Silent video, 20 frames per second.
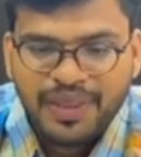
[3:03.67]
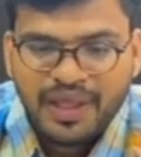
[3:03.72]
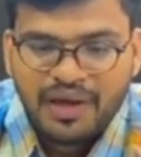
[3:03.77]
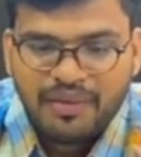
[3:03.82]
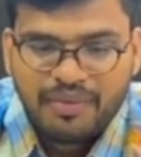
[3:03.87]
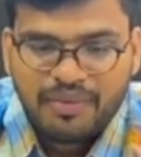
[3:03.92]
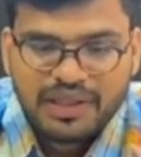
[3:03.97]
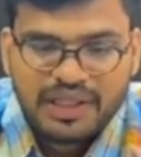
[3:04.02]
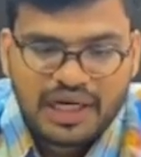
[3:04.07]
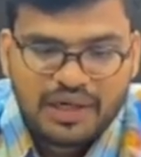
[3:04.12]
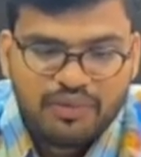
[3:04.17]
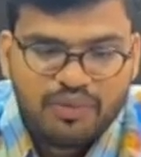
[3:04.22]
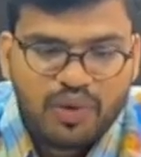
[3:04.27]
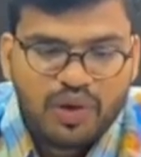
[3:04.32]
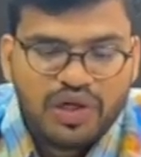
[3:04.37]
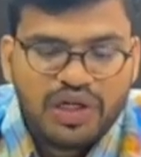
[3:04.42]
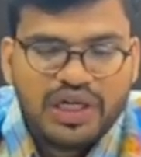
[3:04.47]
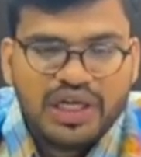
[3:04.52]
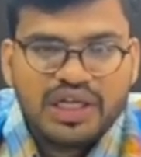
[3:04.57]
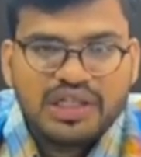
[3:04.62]
But the
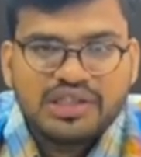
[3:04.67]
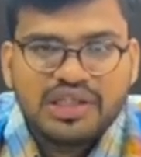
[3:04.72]
advantage